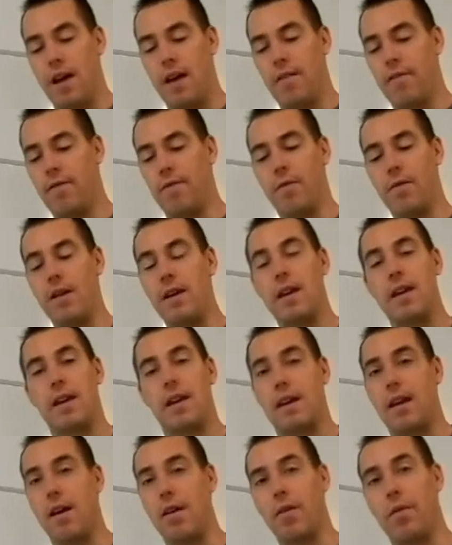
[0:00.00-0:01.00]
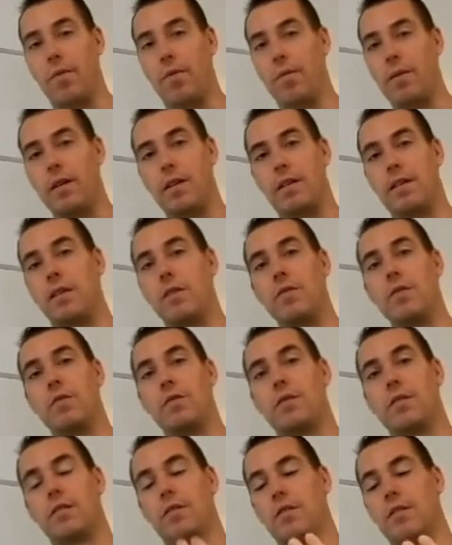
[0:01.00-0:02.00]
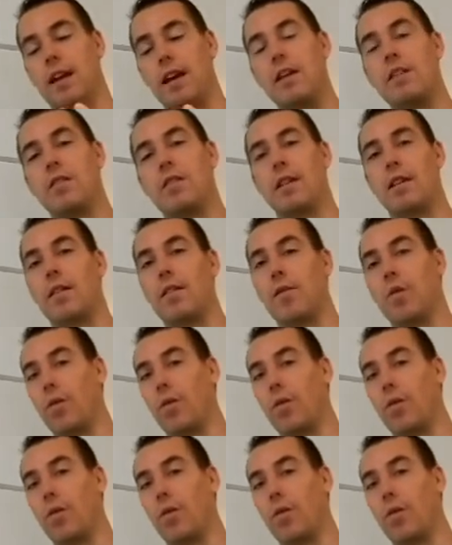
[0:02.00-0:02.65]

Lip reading: If we lose sensation,